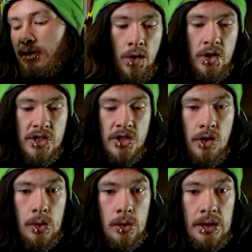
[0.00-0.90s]
Alright,
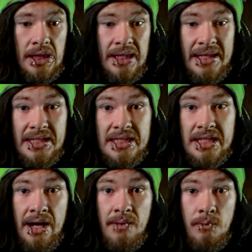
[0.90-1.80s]
so I think it's
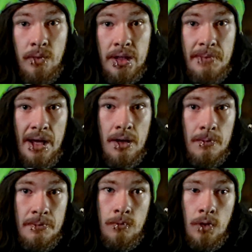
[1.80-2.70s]
time
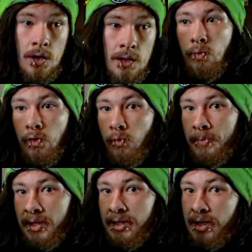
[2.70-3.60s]
we'll be
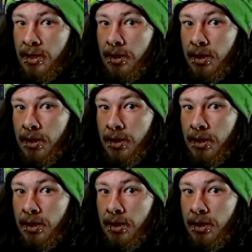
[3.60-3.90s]
getting